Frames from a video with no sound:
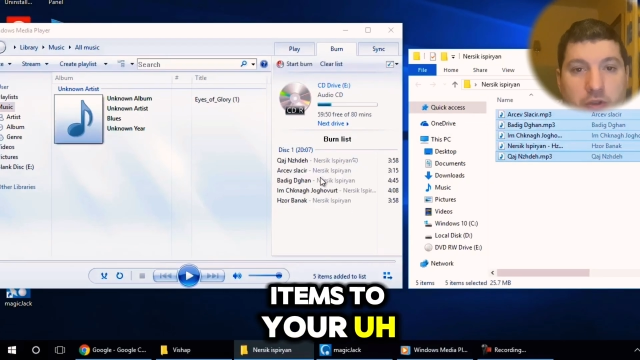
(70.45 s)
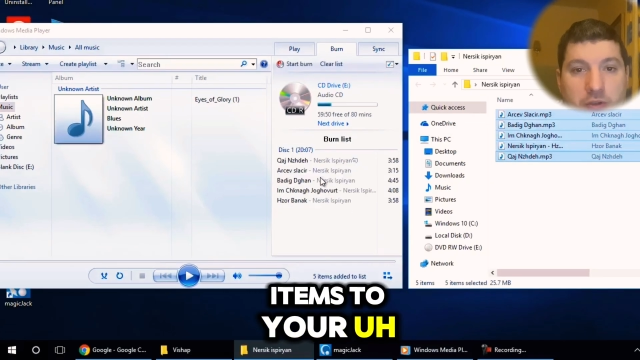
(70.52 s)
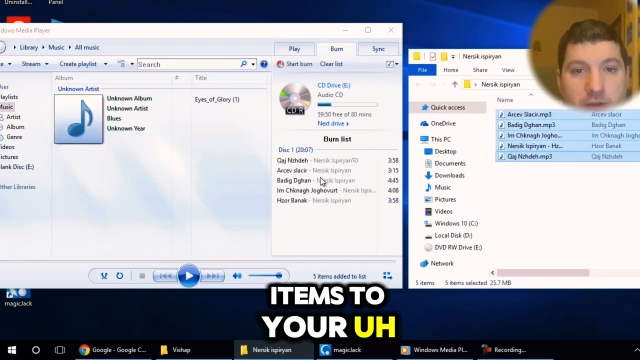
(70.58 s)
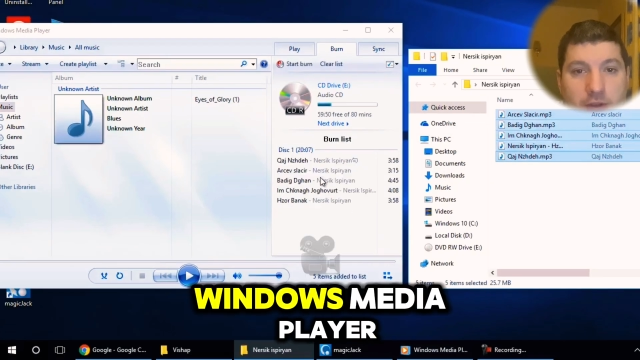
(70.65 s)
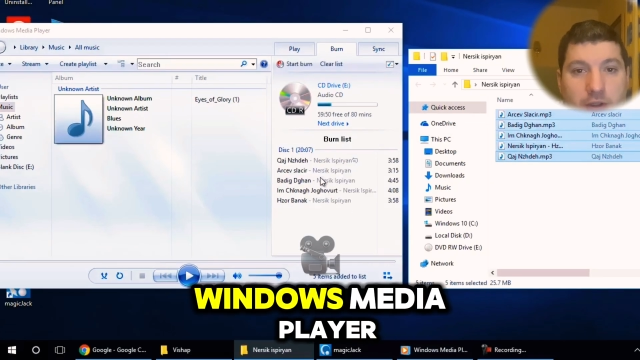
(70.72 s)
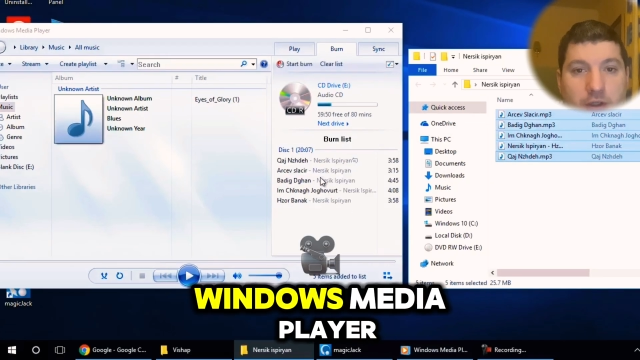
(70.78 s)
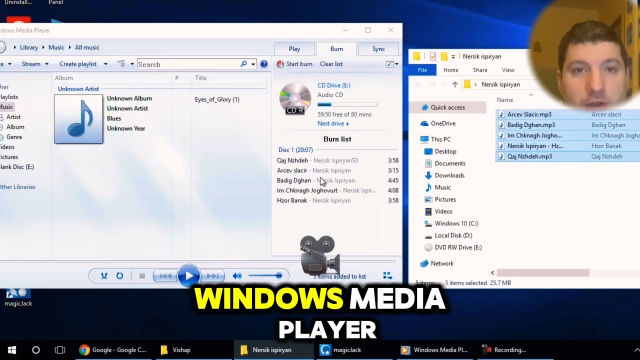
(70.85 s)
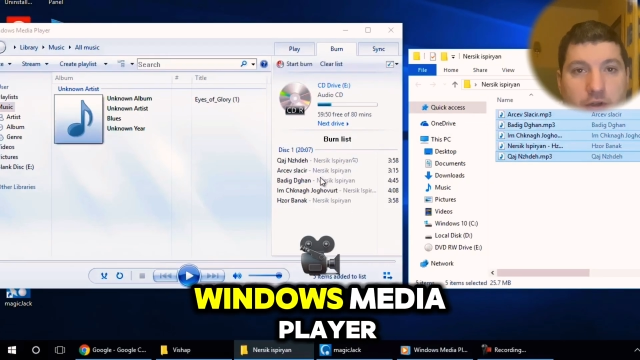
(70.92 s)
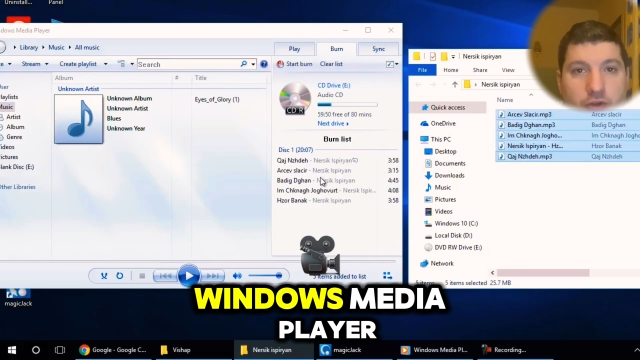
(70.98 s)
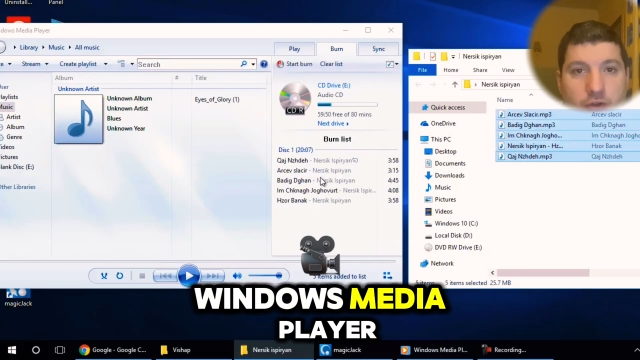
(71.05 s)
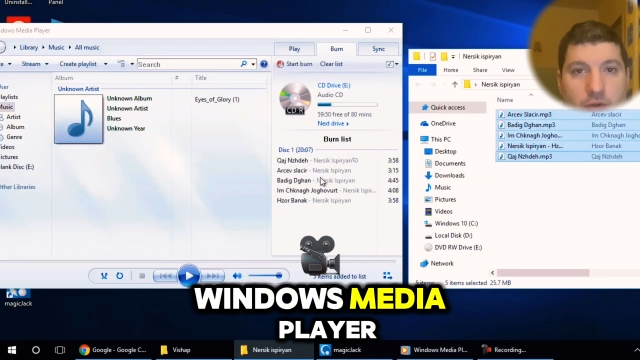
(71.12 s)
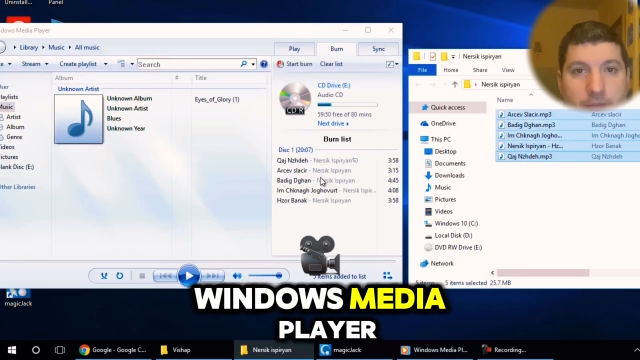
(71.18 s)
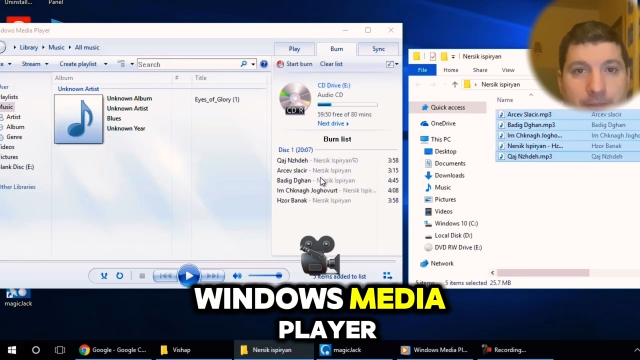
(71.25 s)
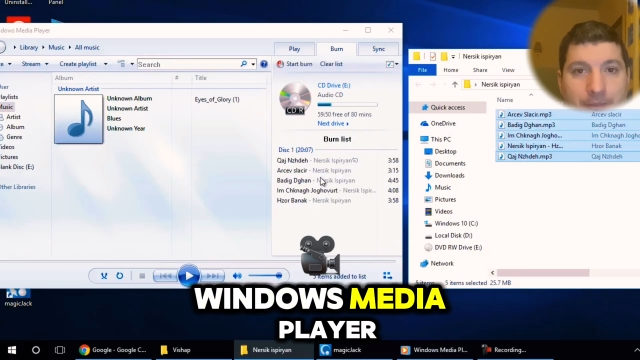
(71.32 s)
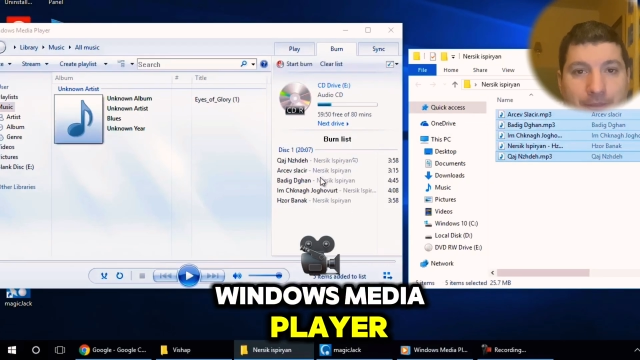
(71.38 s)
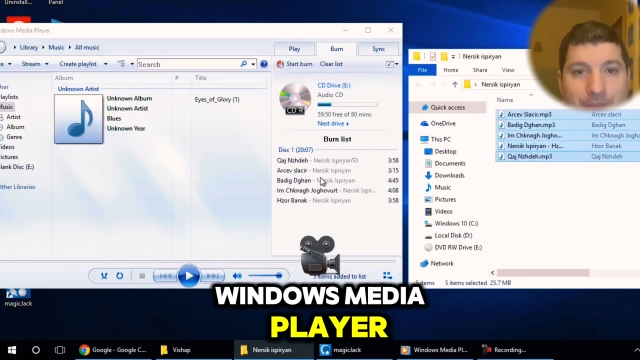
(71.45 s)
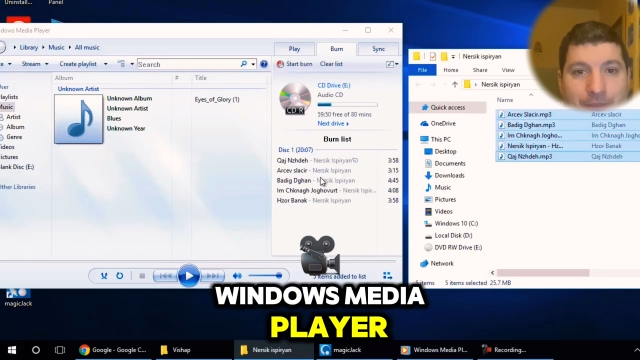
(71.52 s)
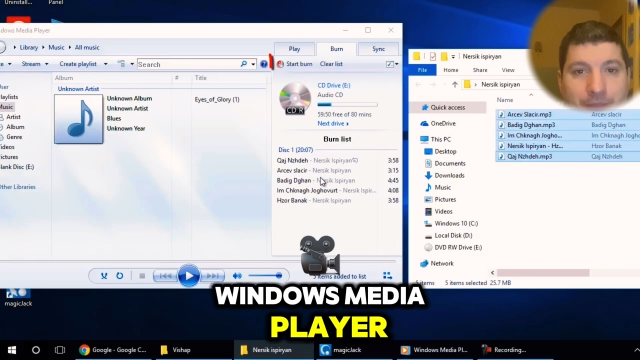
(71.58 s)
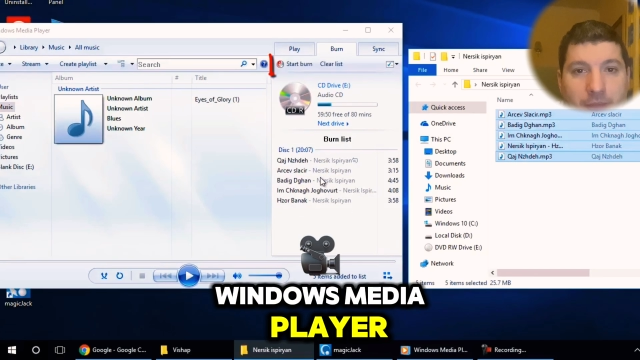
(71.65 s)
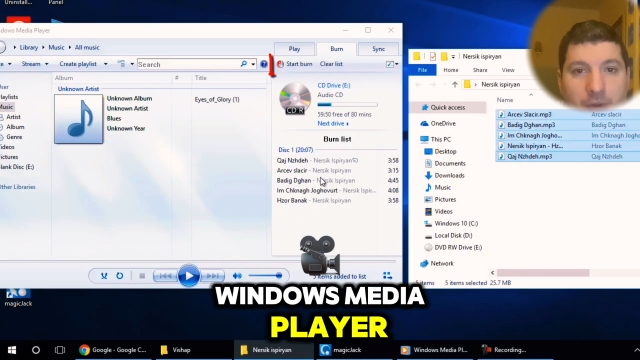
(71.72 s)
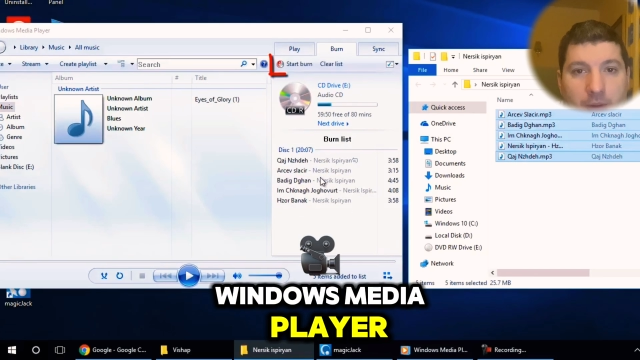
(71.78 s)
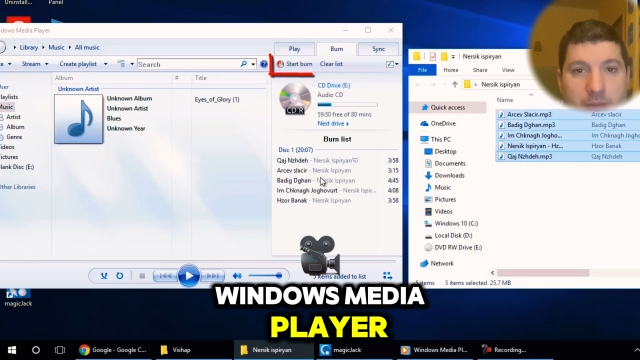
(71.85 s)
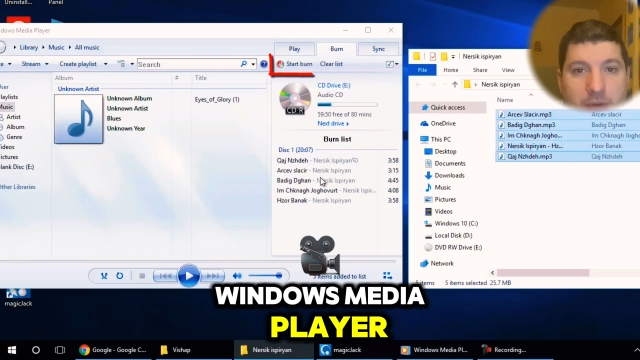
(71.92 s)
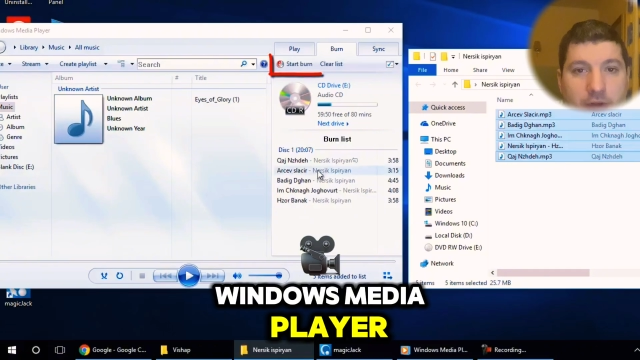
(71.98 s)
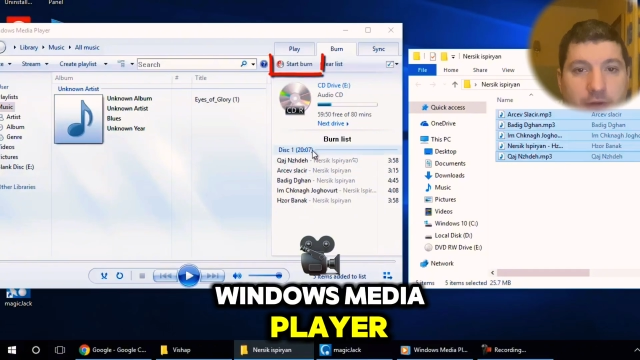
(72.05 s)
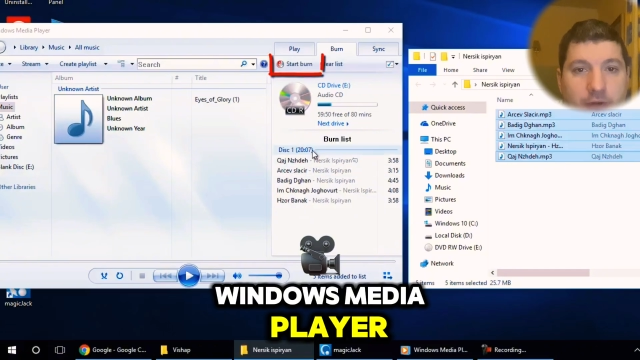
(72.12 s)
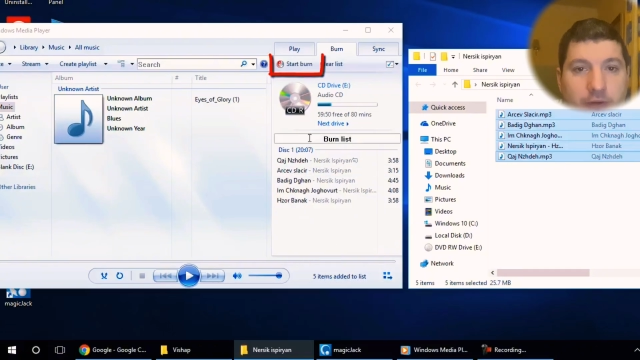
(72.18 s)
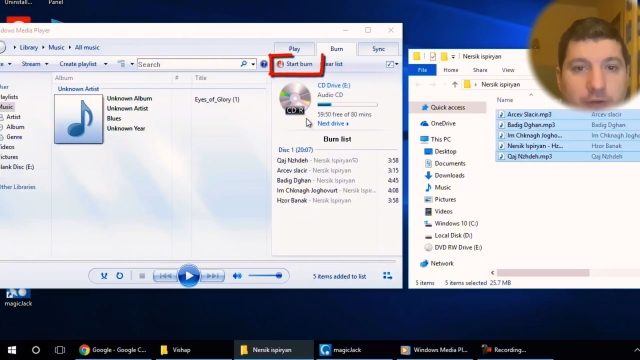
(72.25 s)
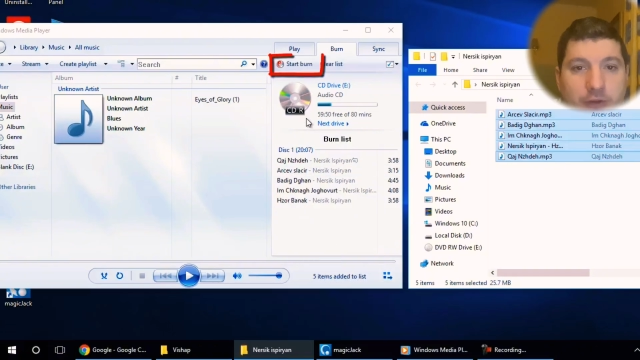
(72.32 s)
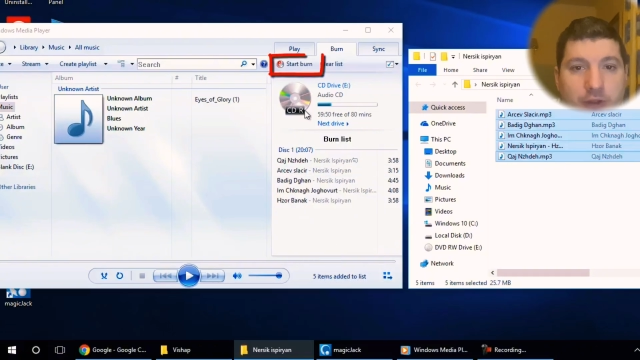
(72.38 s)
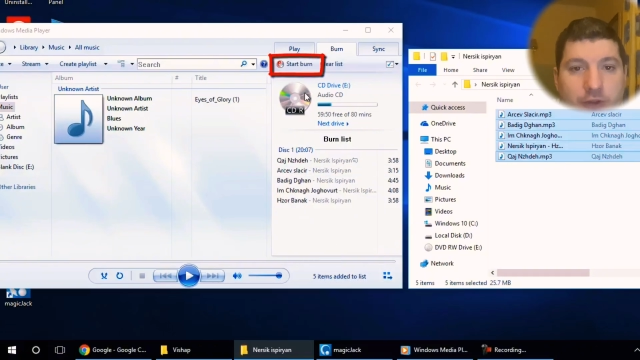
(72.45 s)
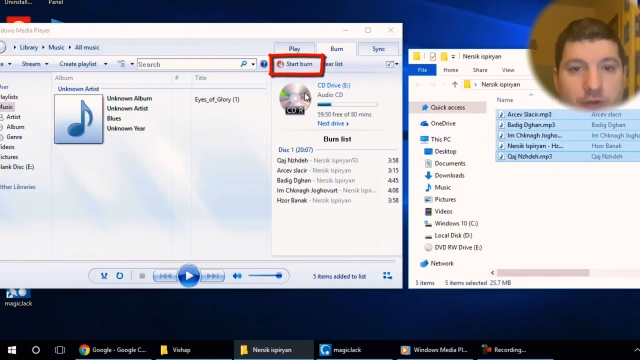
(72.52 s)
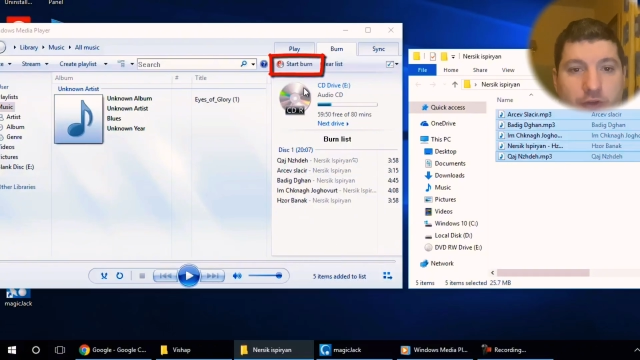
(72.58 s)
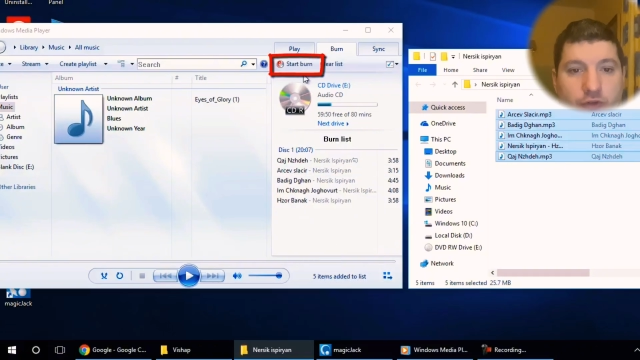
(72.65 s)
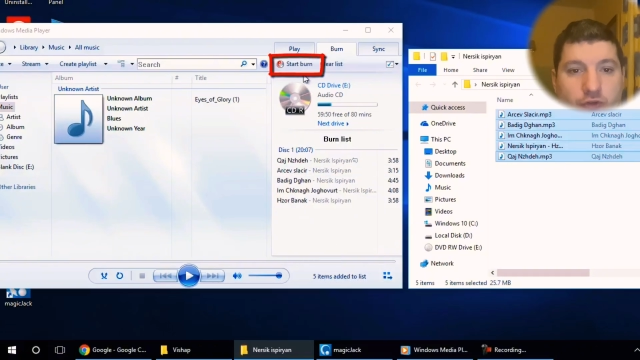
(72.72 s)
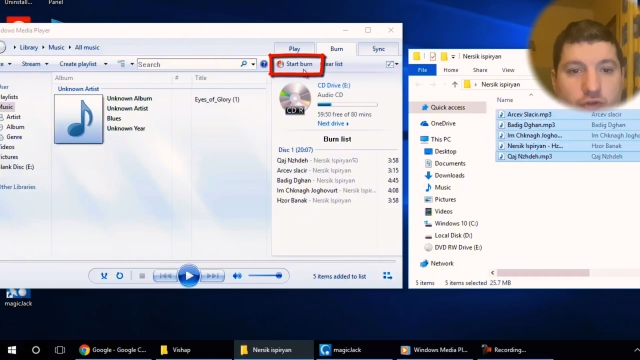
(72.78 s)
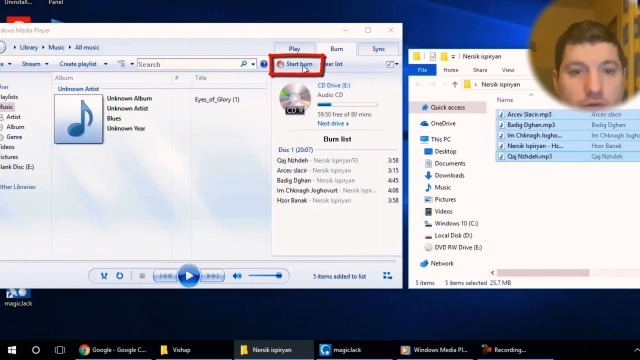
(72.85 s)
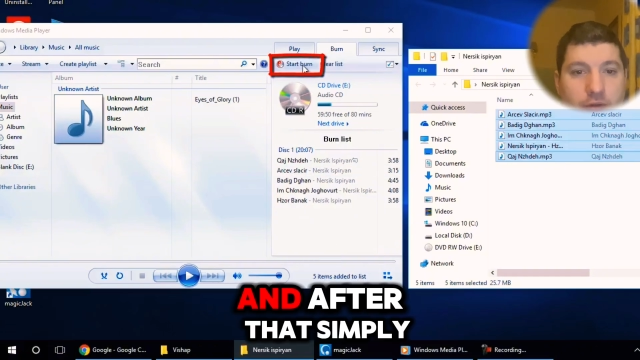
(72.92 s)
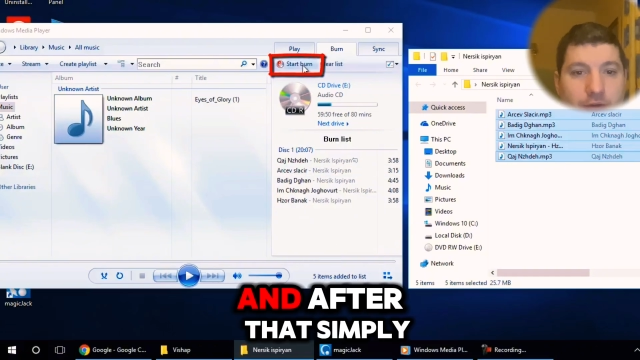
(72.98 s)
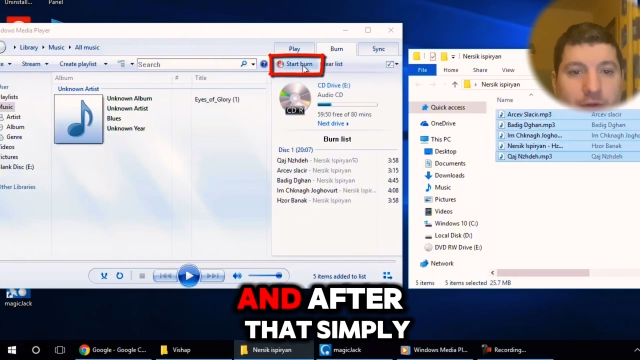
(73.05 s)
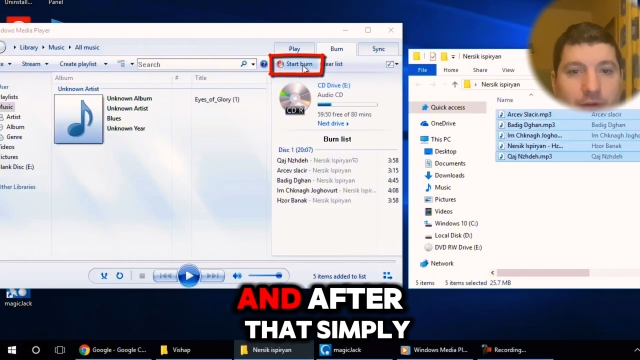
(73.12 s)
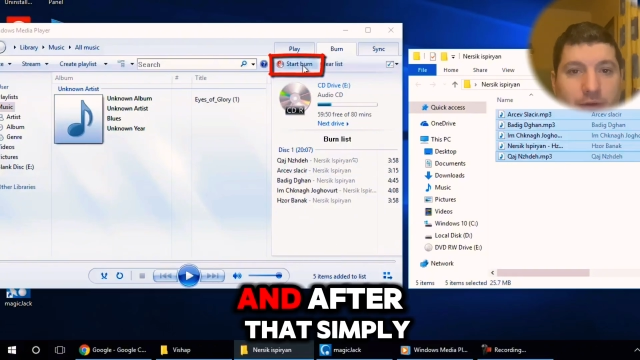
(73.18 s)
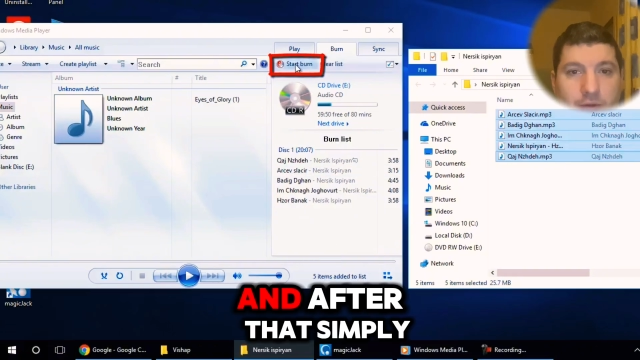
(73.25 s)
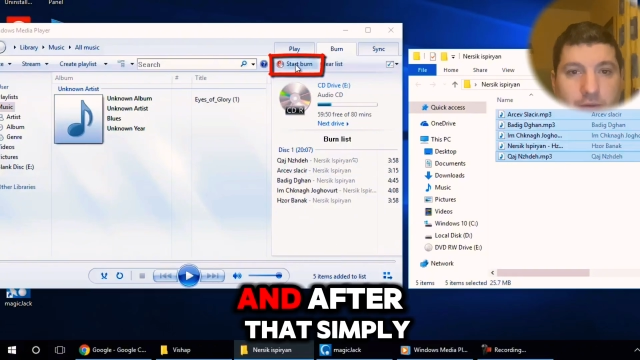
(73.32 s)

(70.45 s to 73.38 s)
Windows Media Player. And